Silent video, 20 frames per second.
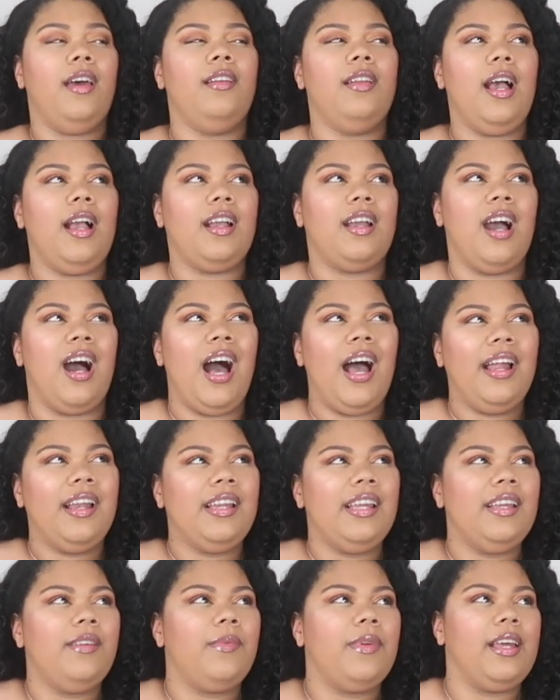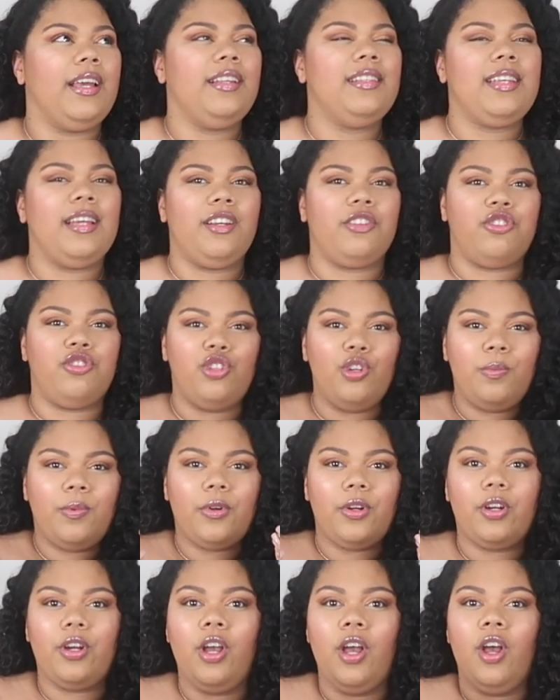not cottony, but like it's like a
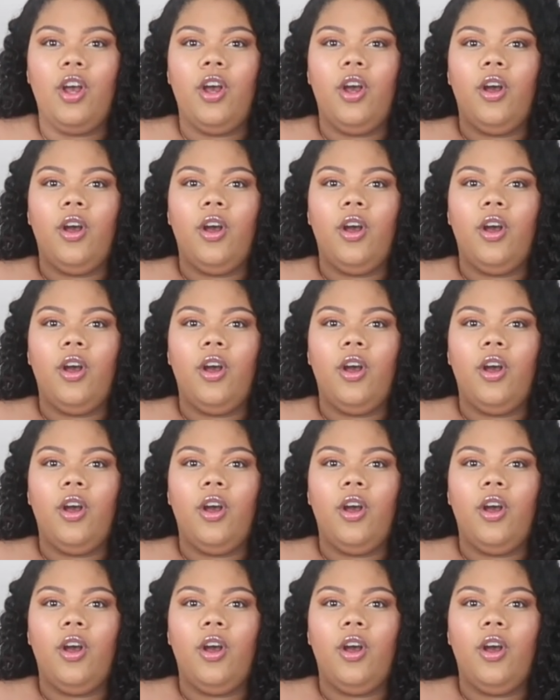super